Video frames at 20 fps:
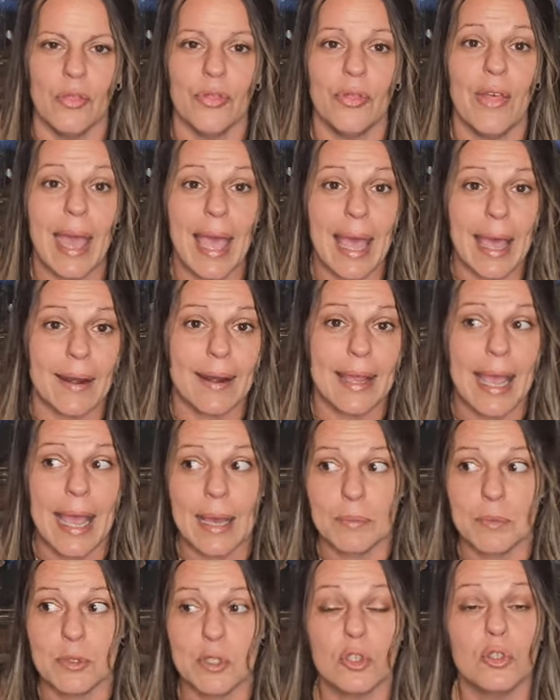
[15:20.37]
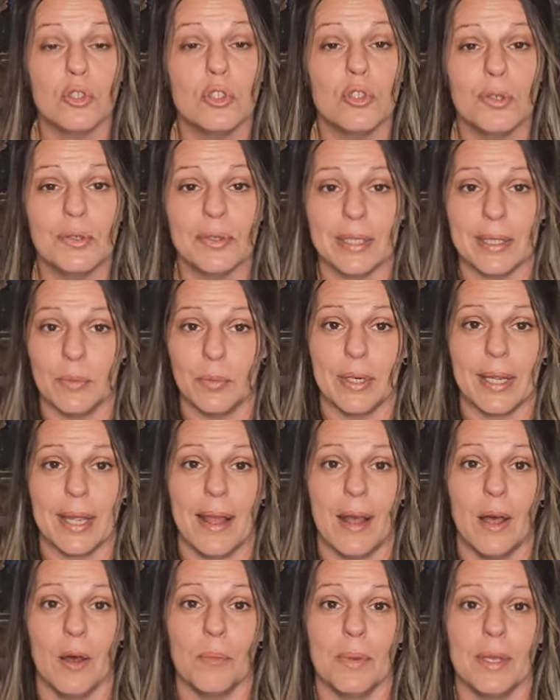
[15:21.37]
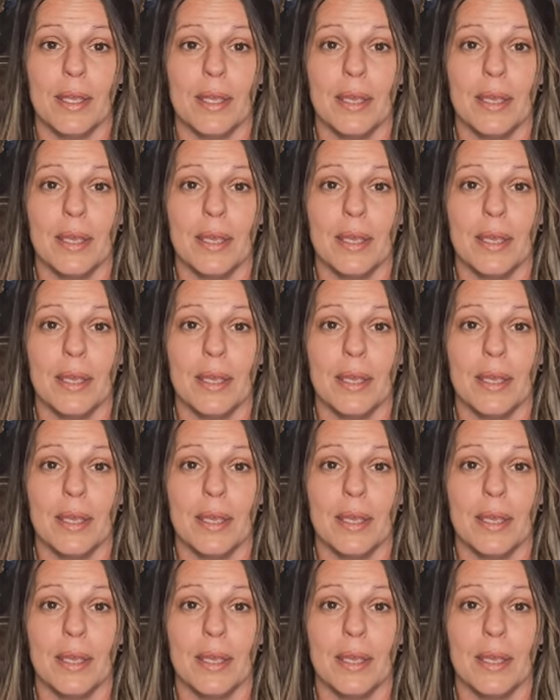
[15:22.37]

that absolutely would help.